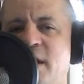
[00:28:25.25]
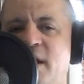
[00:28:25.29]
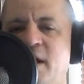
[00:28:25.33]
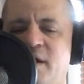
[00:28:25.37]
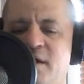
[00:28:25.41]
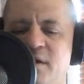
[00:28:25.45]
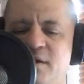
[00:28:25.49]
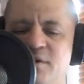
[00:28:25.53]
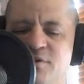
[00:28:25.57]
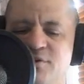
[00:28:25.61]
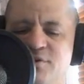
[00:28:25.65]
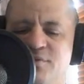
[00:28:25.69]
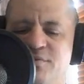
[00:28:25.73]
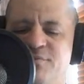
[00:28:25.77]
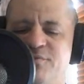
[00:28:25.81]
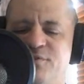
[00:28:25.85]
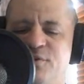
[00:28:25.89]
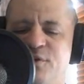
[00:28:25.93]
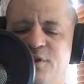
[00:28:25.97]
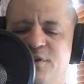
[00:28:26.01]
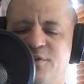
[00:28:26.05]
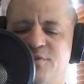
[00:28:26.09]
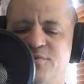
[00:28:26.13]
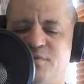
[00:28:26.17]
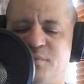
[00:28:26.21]
hey, here's
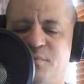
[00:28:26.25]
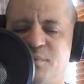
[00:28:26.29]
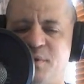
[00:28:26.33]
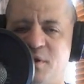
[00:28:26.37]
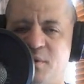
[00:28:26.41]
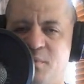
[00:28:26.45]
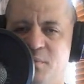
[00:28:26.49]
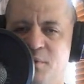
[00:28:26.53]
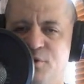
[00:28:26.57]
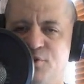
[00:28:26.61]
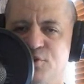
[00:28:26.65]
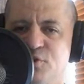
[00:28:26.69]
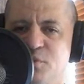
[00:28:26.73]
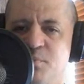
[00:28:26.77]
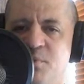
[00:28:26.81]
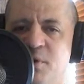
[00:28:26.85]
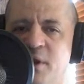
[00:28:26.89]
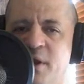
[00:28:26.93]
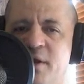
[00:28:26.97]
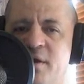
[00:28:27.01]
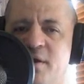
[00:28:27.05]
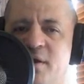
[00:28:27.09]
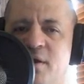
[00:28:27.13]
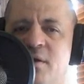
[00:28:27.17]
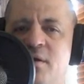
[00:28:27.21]
footage from the commercial
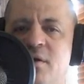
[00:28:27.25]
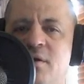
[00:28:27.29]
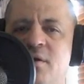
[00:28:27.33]
break.